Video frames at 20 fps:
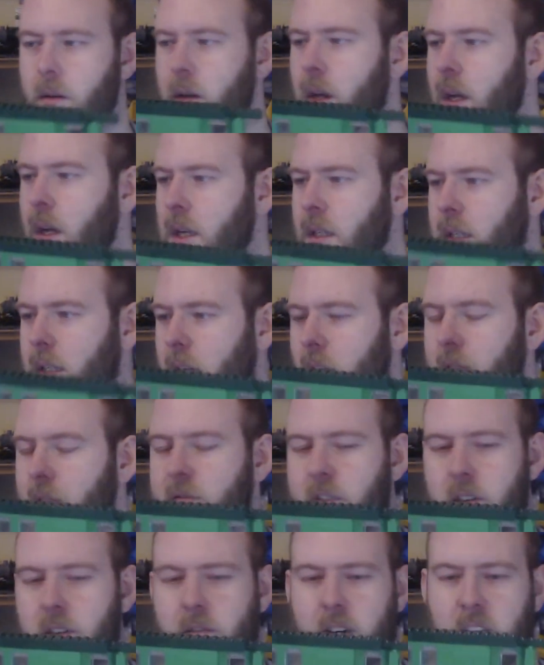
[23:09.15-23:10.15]
scheme for
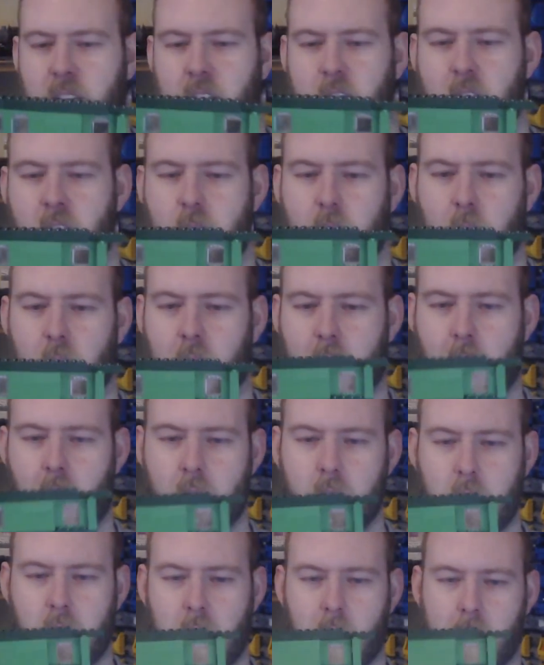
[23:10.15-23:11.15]
the Reading Rambler
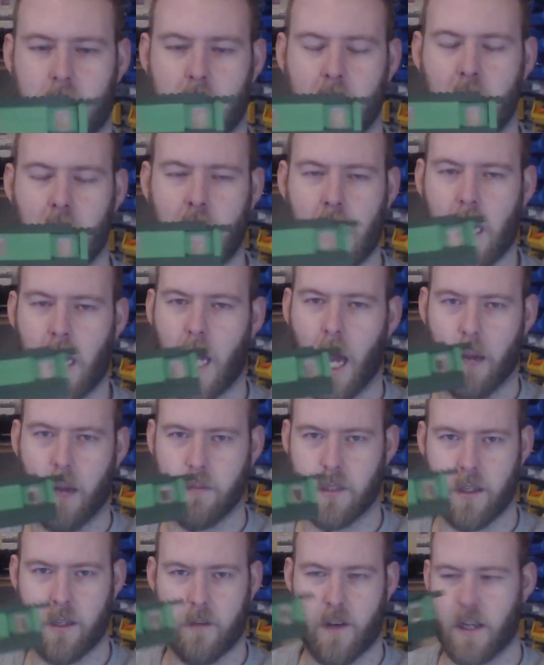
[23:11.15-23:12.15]
coaches.
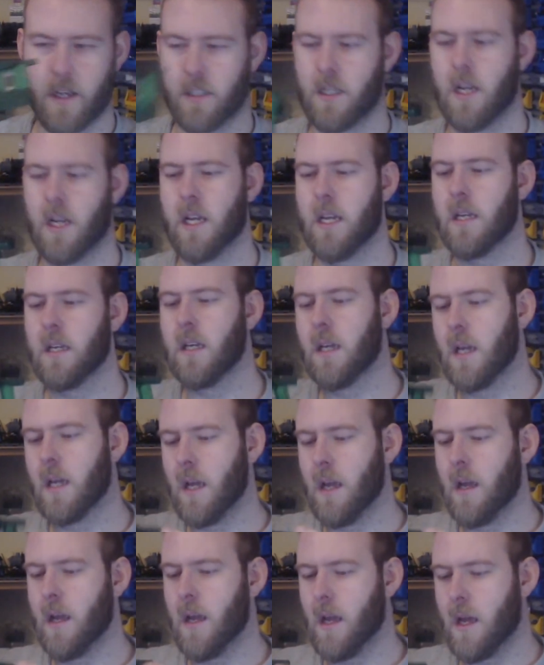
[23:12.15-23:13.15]
So I've actually
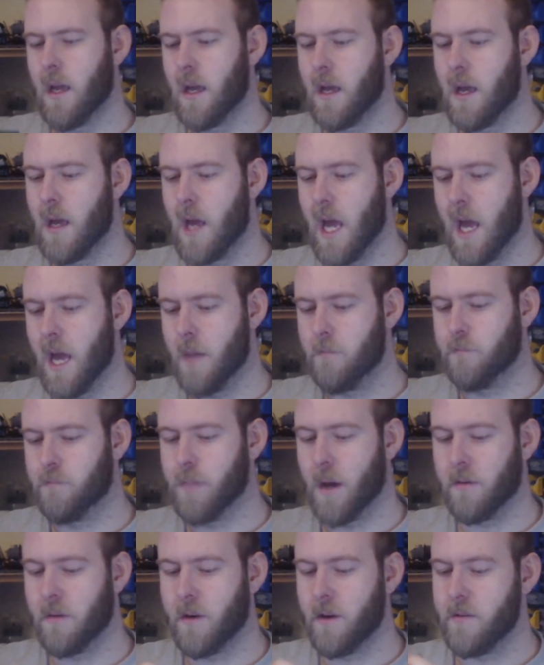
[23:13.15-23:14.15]

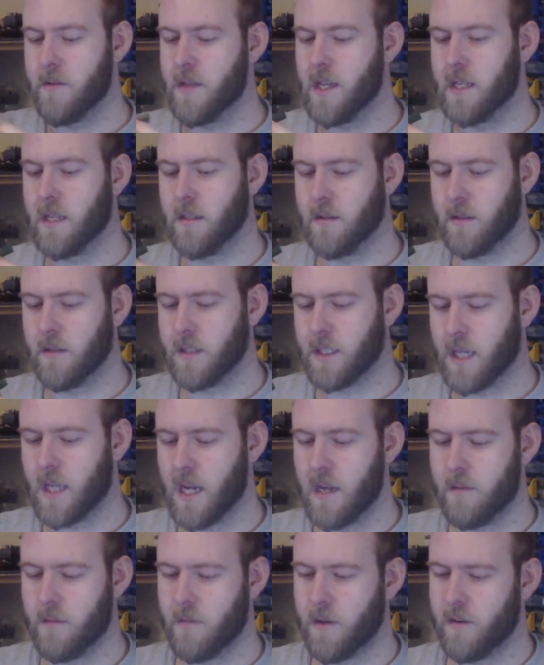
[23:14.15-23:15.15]
borrowed this sort of
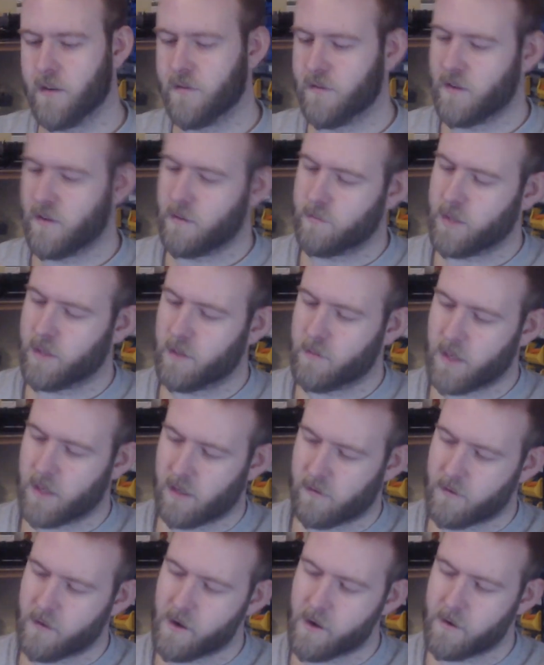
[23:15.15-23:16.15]
scheme from Rebrickable
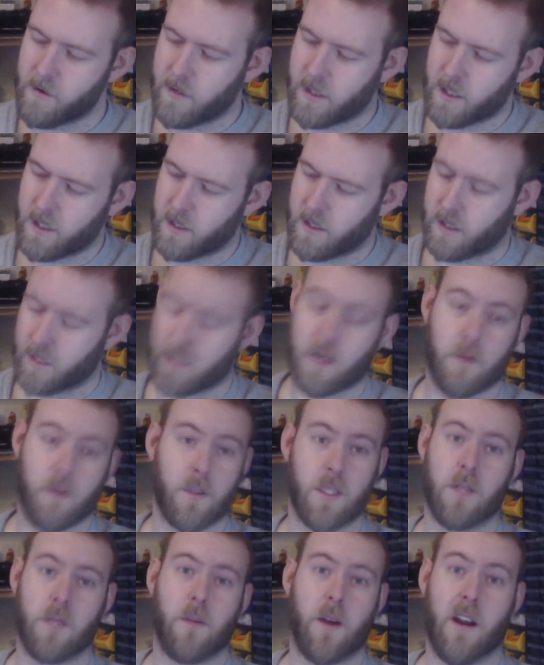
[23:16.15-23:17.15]
HH1000 because I
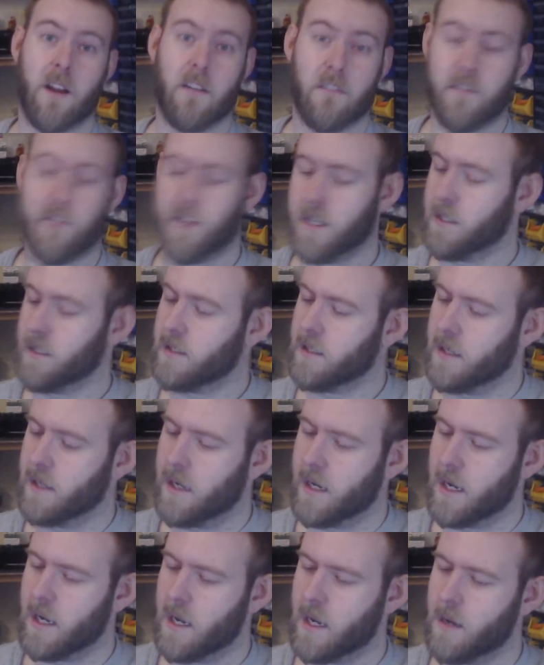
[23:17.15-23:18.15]
wasn't aware of it.
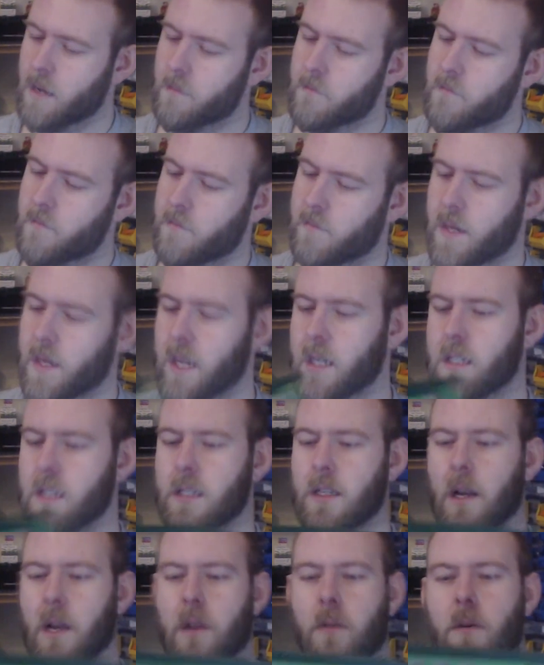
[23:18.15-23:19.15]
But it
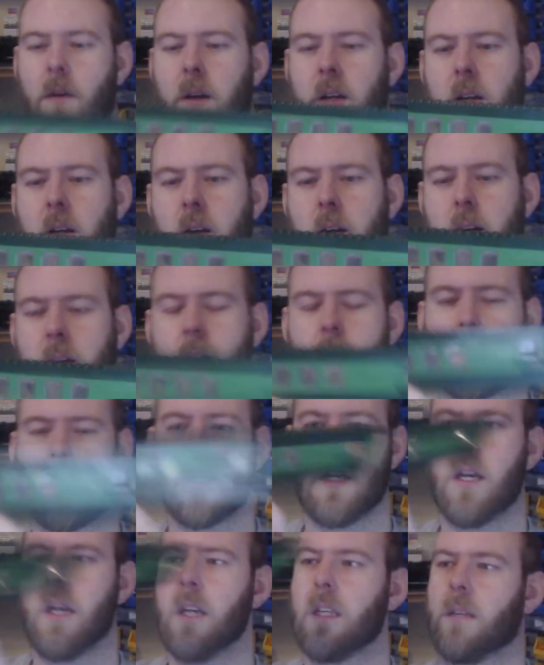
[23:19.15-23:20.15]
does look quite nice.
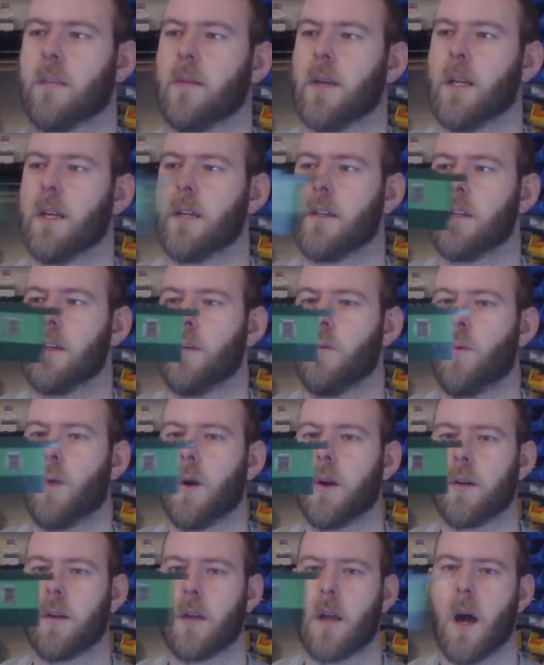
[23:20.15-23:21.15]
So I'm going to do
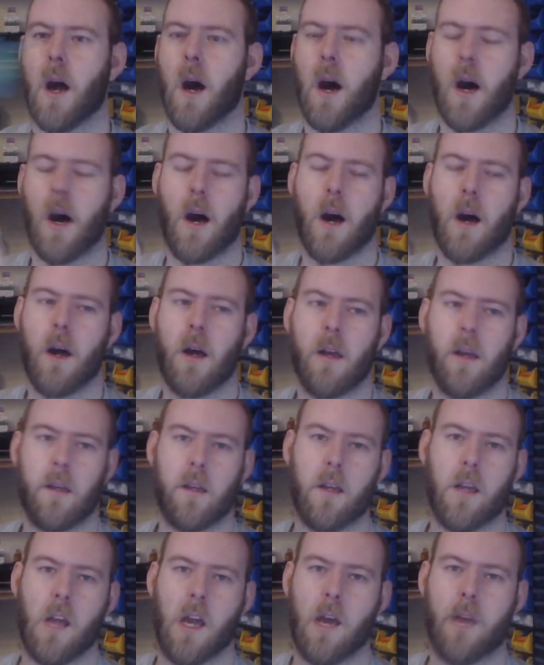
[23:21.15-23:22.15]
one car,
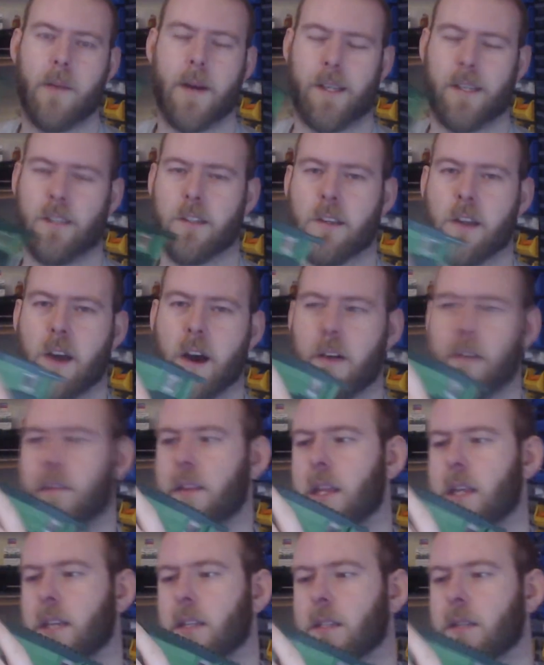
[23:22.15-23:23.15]
passenger car in
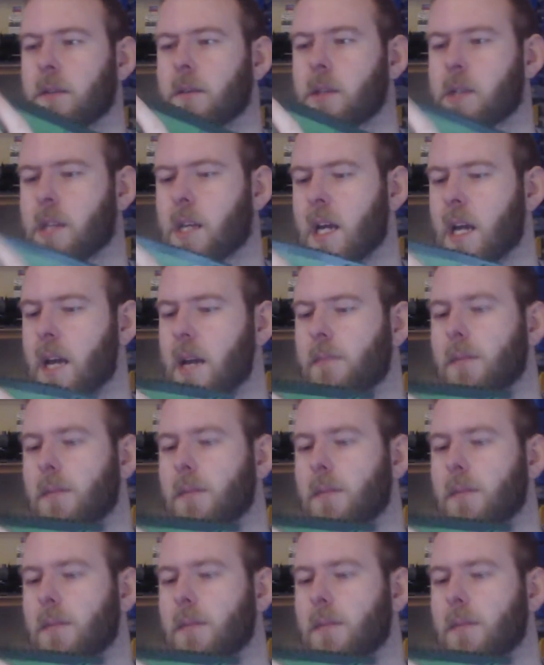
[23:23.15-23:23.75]
this sort of scheme,